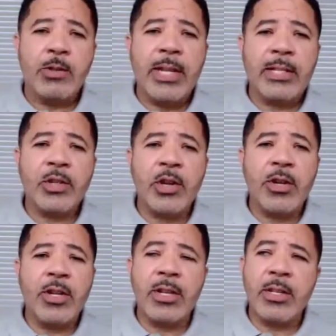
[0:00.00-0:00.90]
So let's
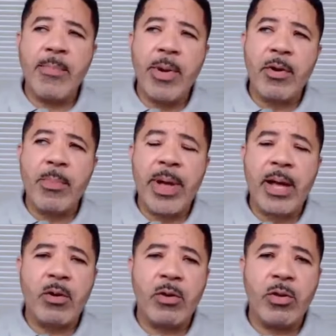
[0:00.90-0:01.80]
turn the mirror
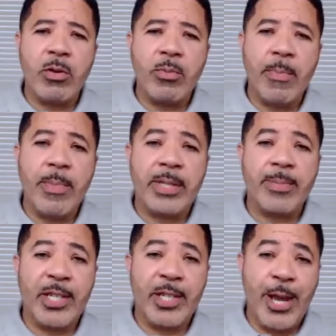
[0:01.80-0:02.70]
back on you,
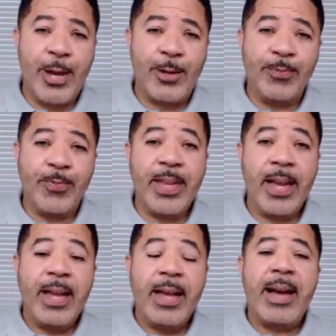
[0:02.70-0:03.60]
Miss Michelle.
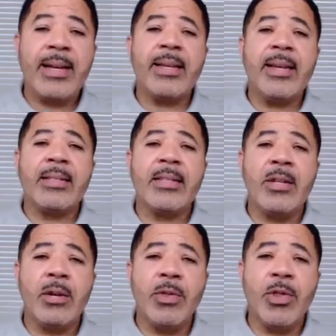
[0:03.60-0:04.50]
I'd like to
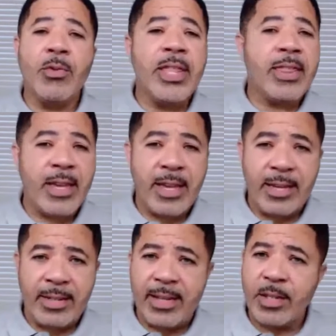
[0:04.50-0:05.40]
know 3
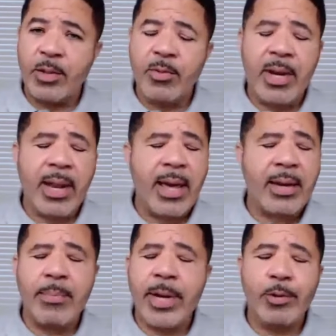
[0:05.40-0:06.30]
things that you
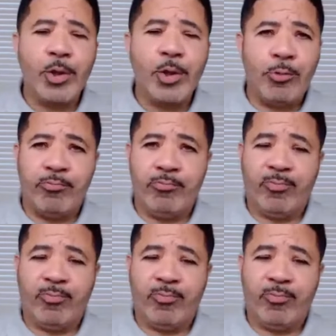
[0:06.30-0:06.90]
like about you.